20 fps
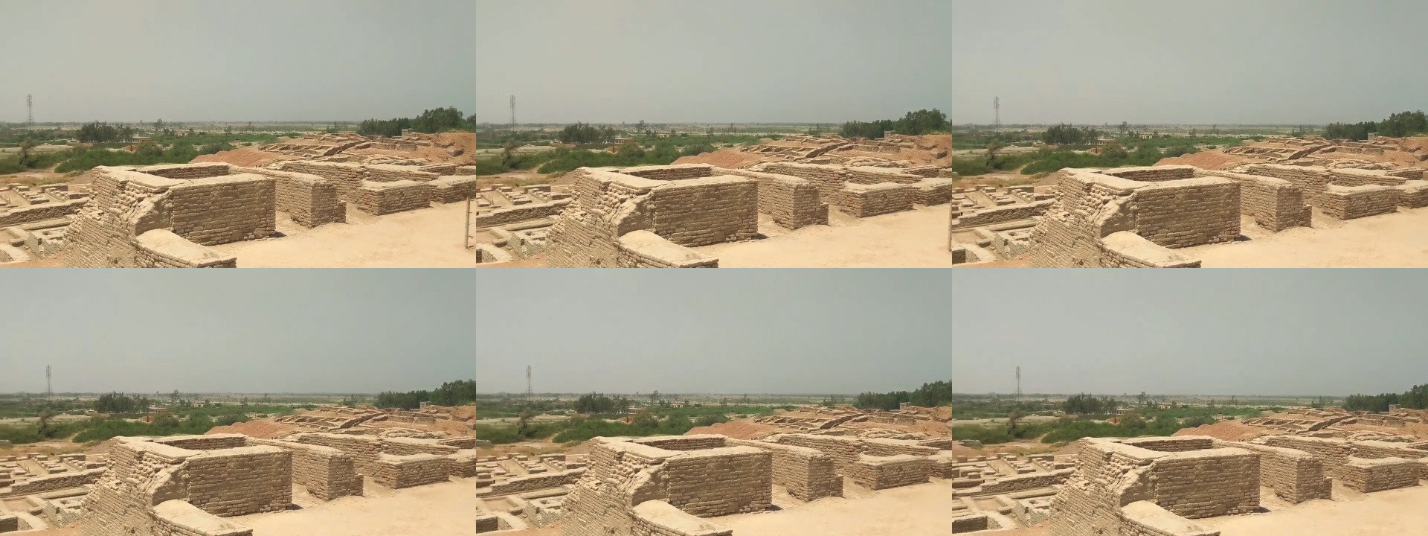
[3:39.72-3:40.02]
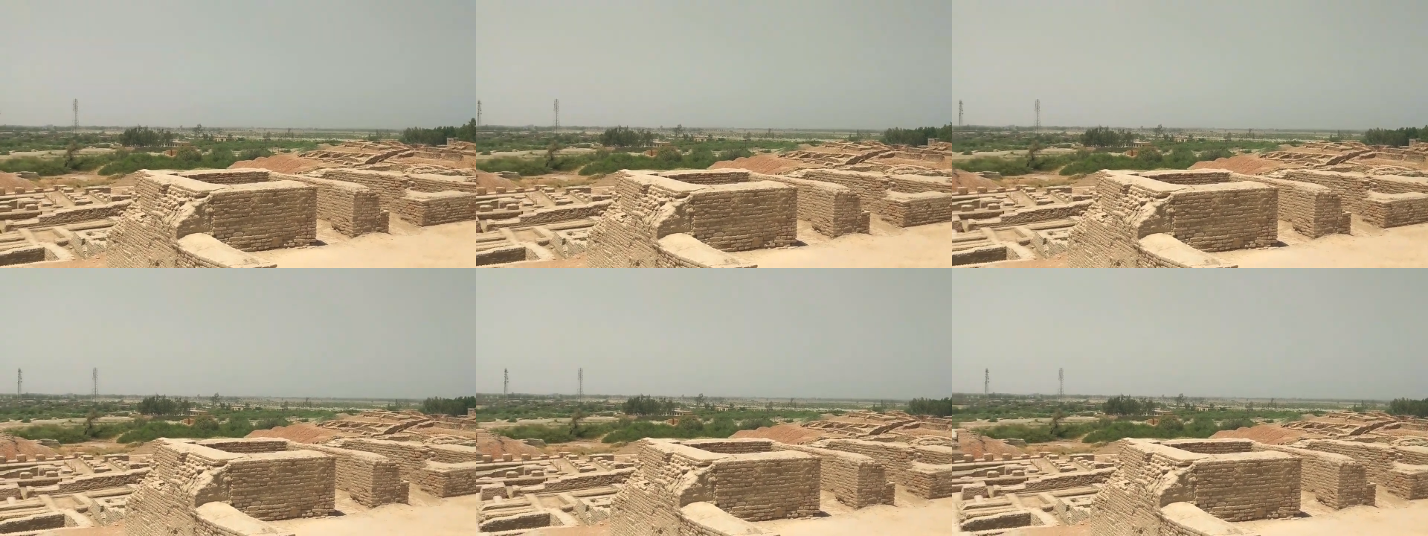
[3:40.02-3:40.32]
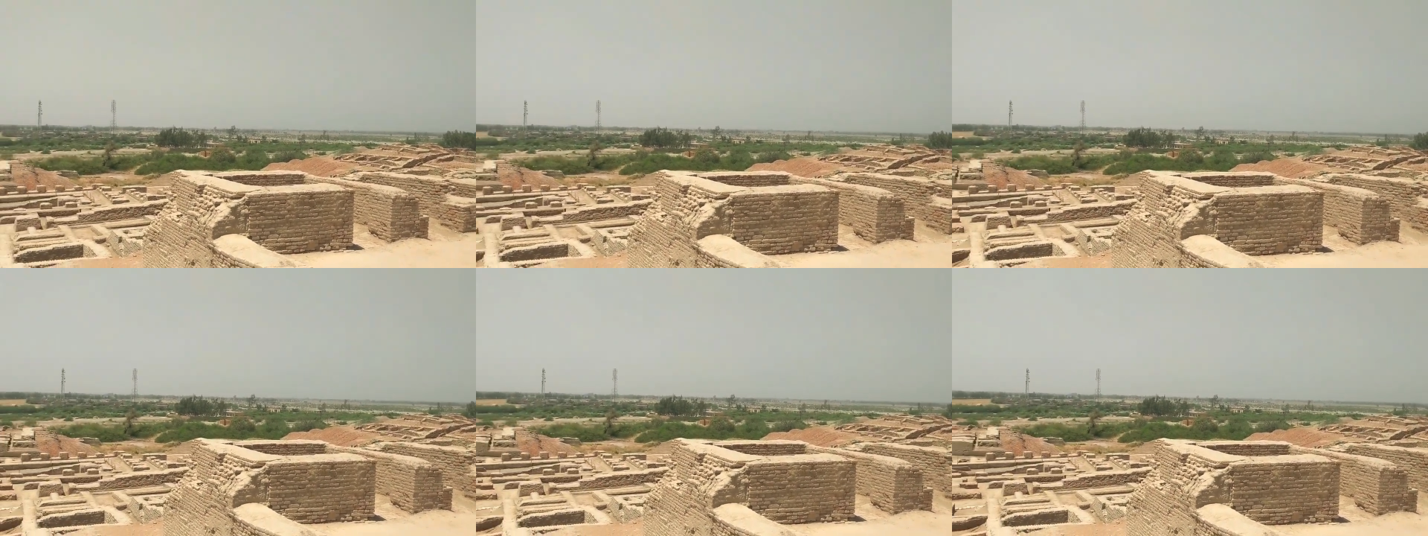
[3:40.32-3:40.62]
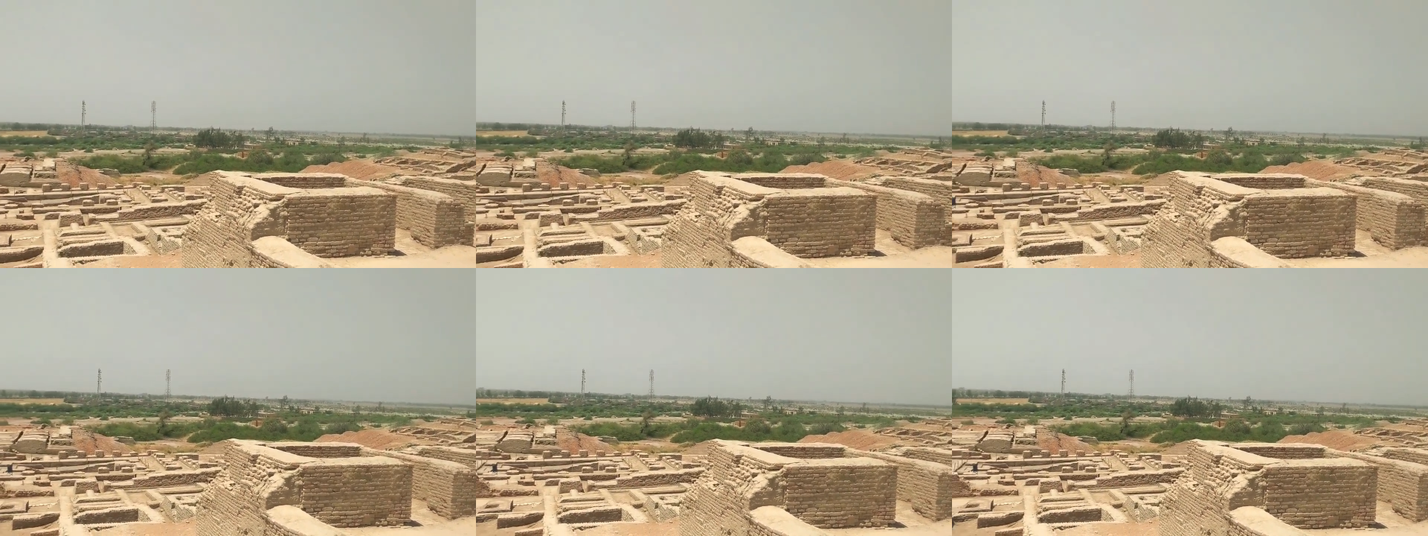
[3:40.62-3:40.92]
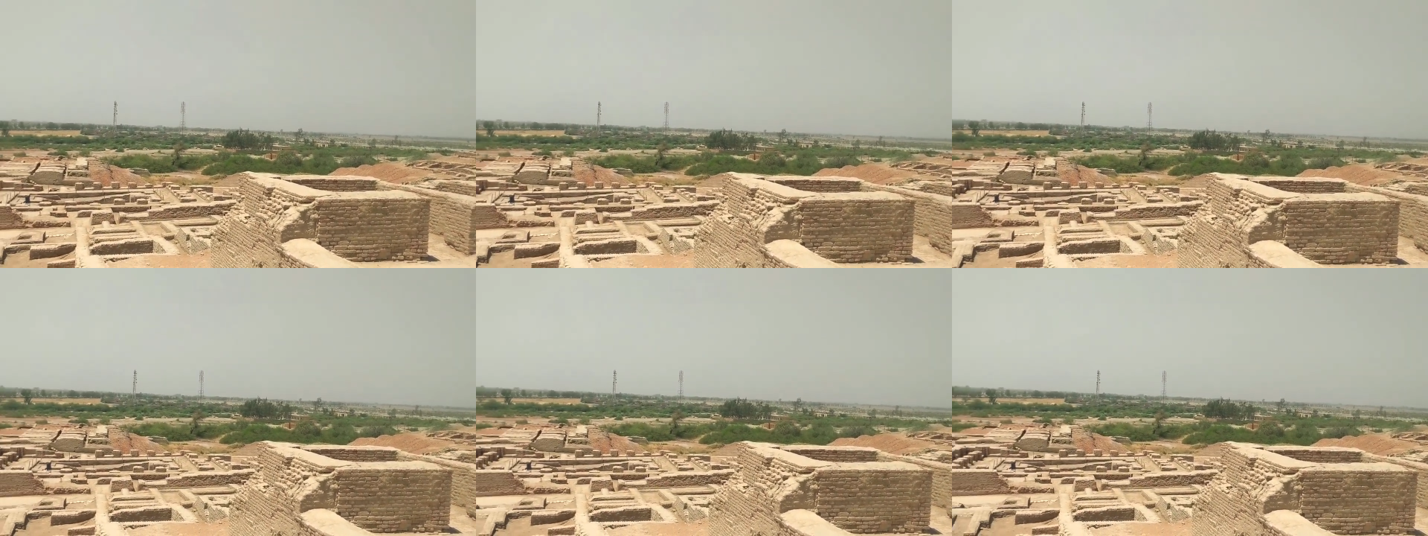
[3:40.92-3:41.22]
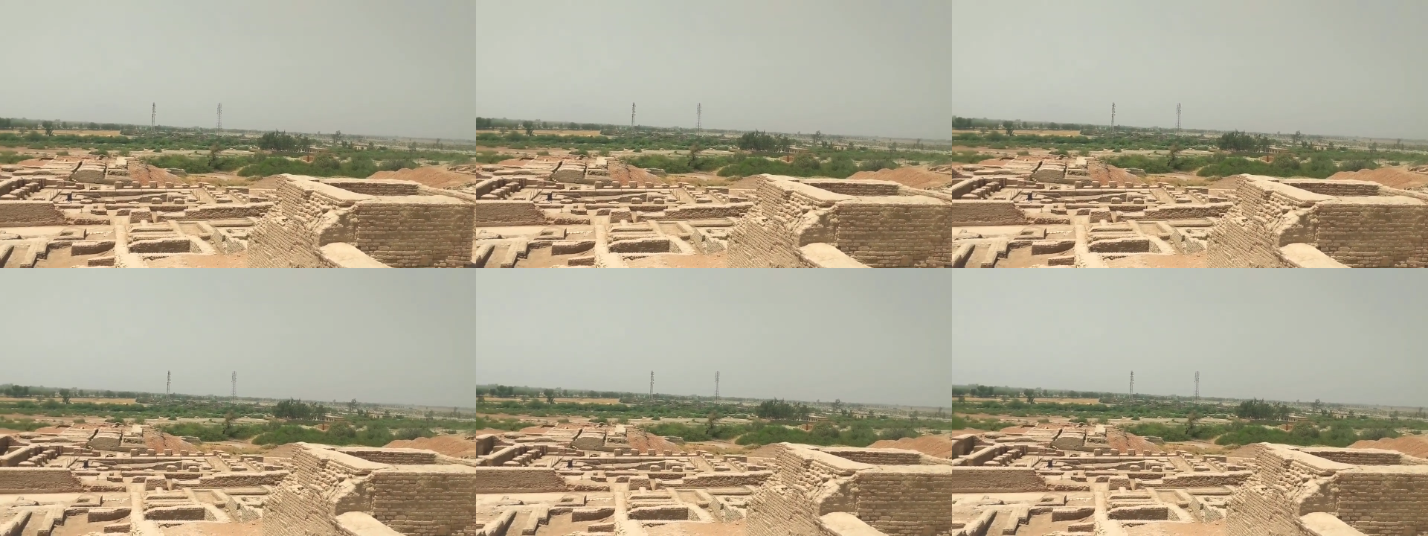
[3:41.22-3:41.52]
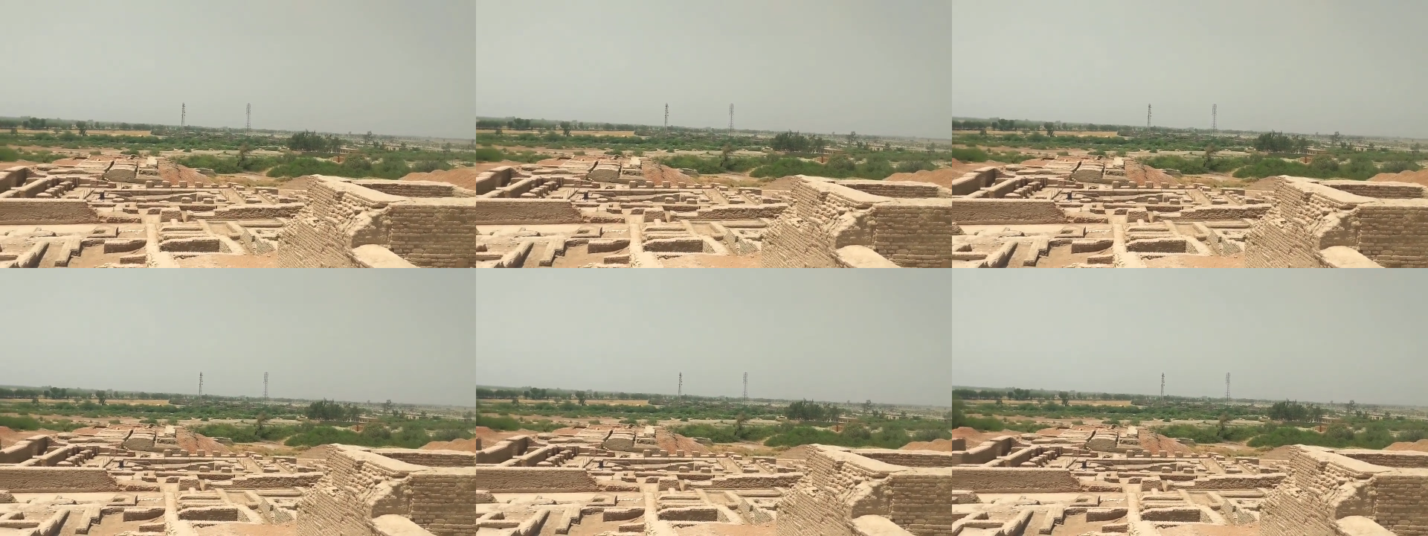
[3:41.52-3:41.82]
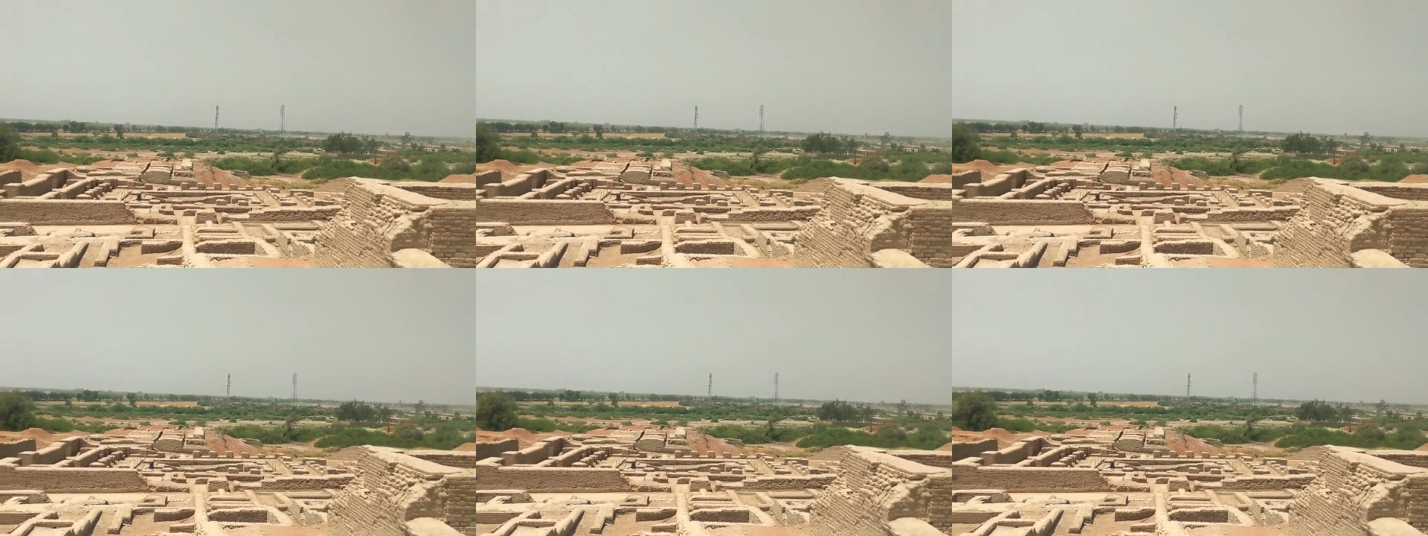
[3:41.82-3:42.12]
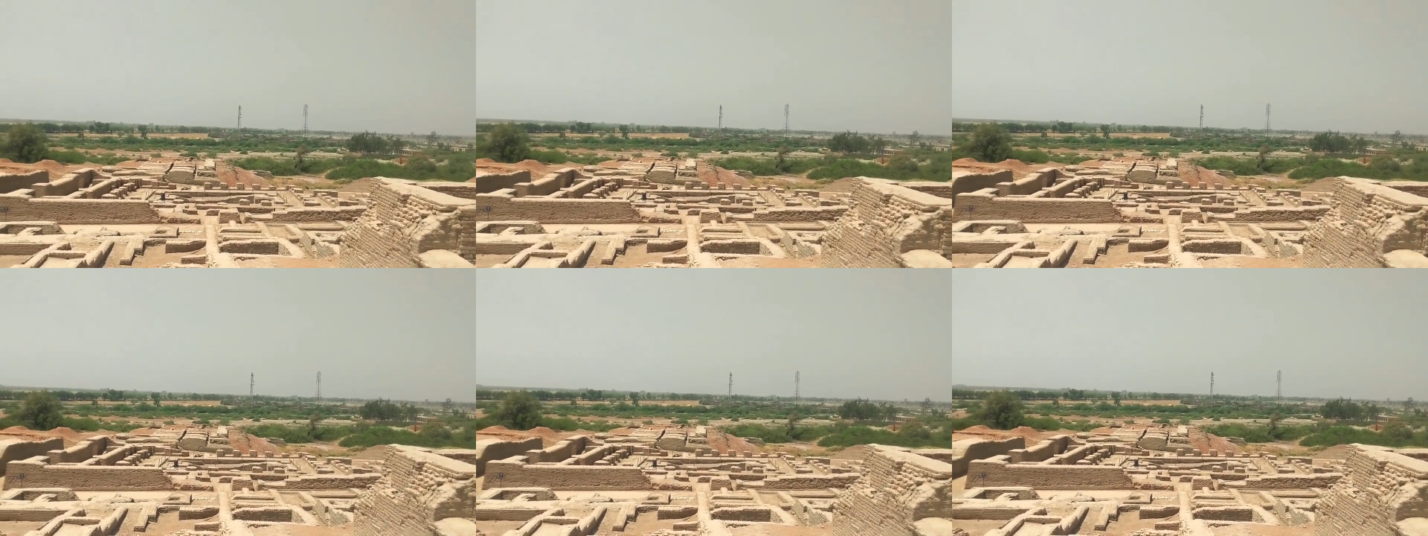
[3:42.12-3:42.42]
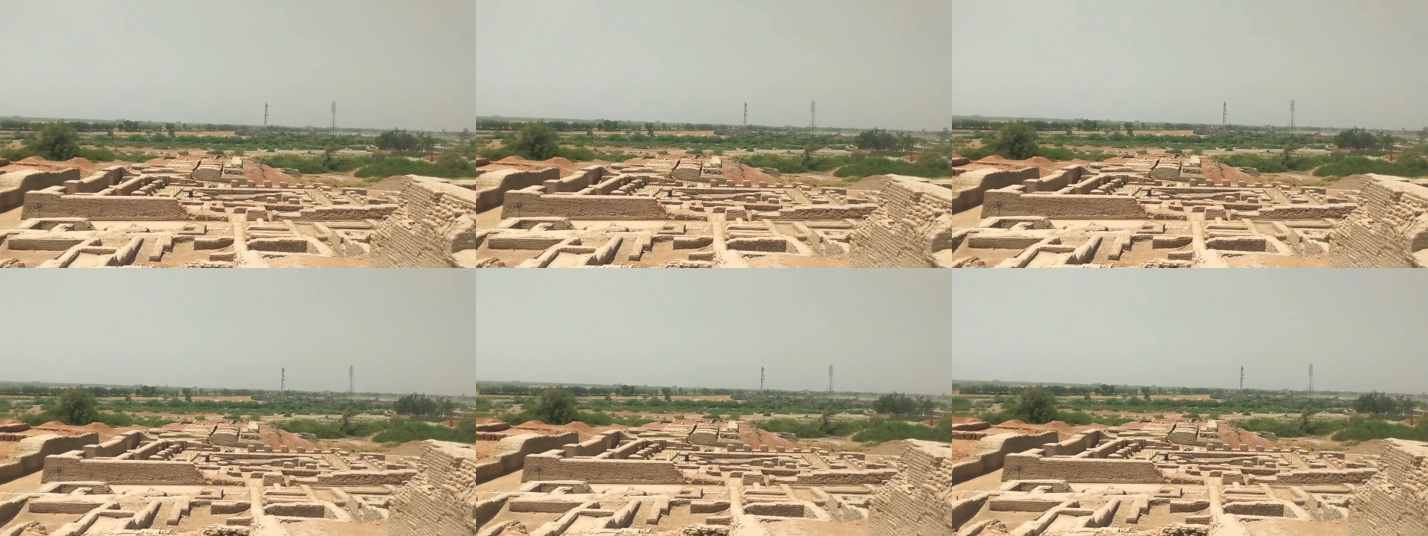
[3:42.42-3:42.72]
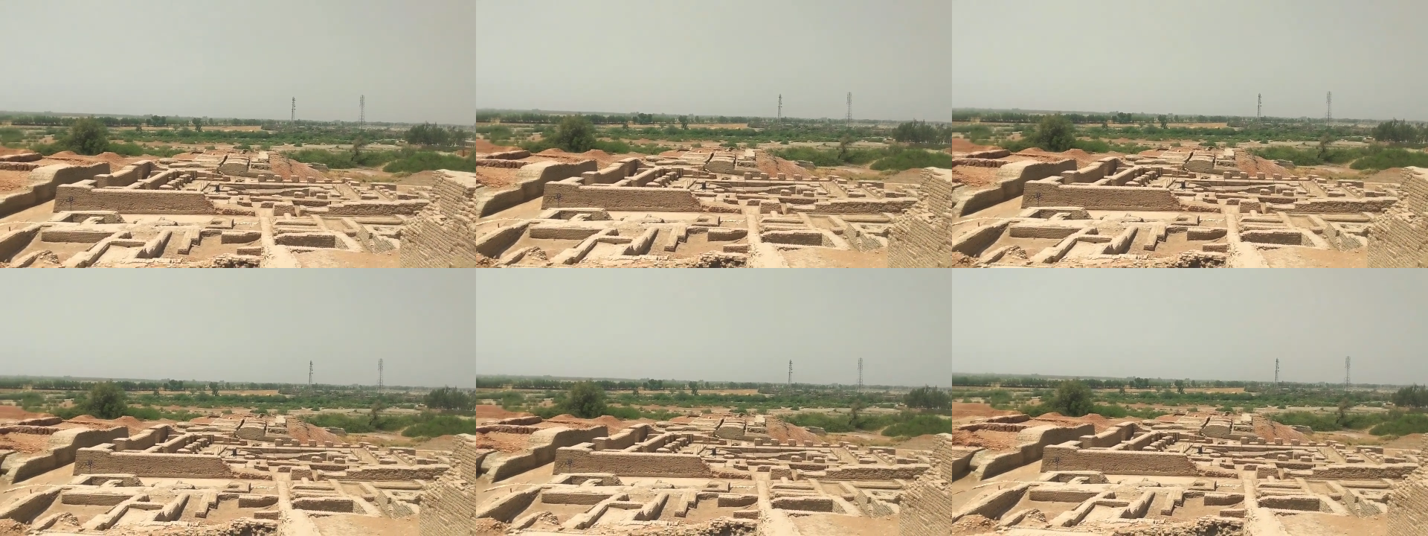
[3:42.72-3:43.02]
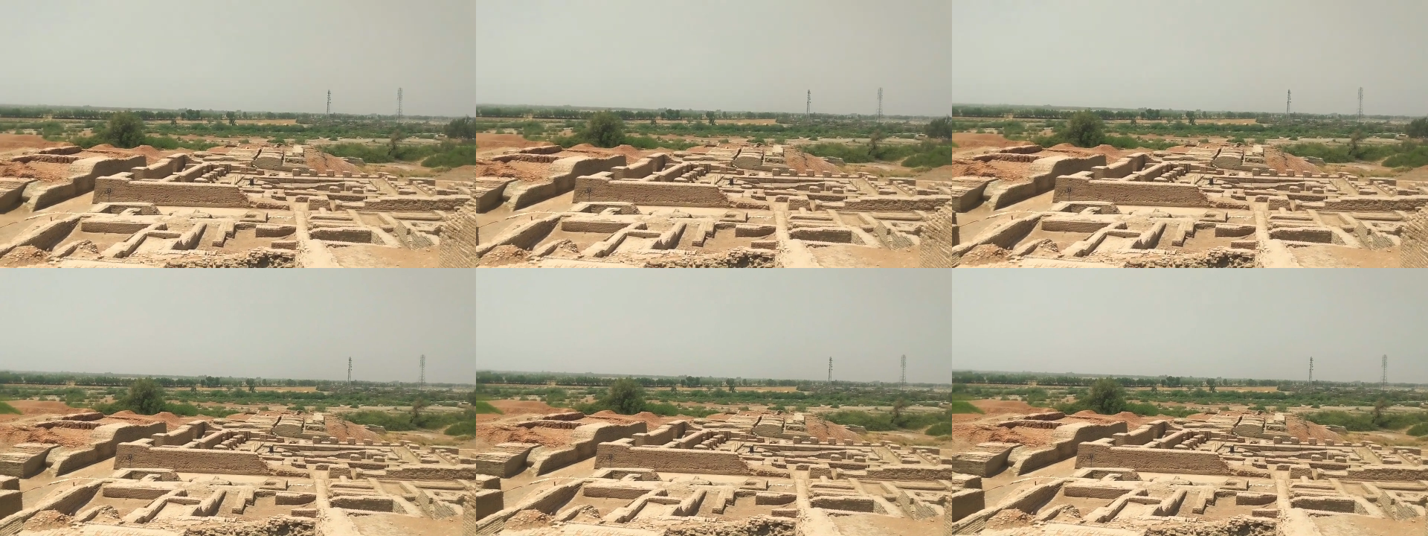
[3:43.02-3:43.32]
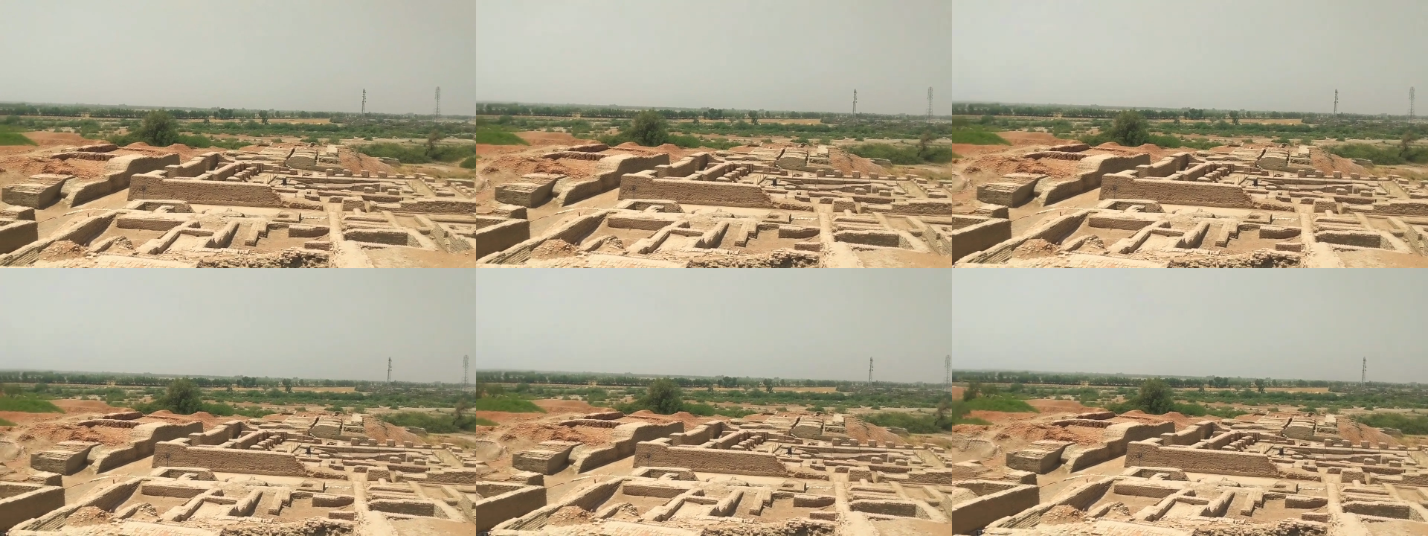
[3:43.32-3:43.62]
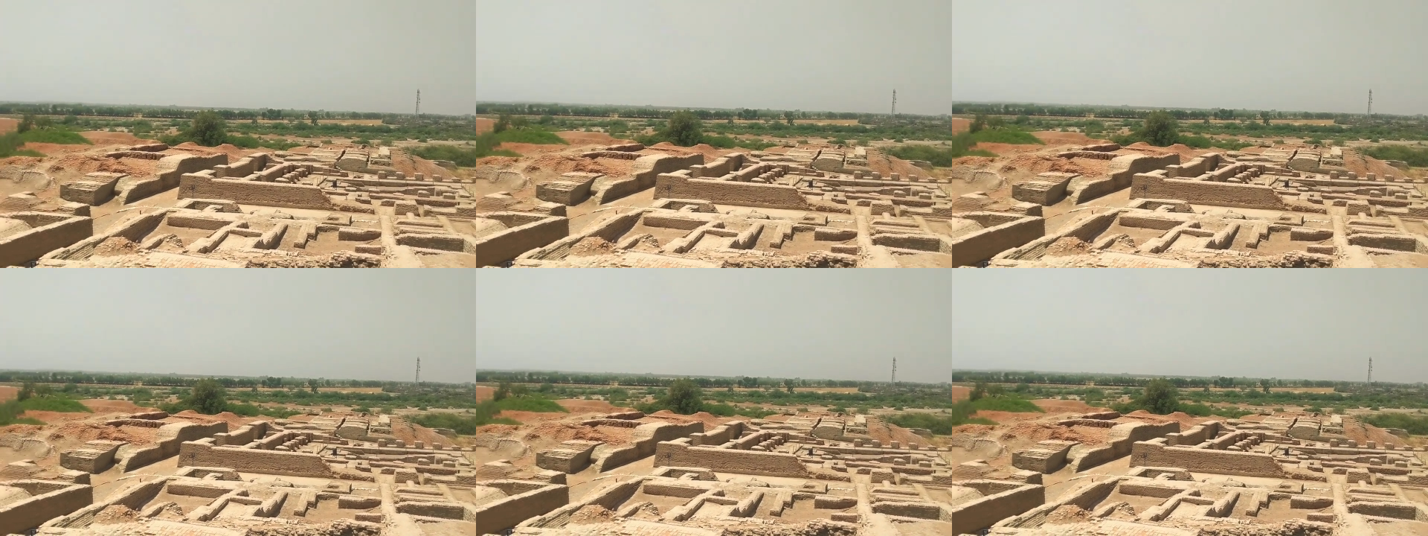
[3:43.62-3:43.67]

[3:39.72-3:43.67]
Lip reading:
(no speaker visible)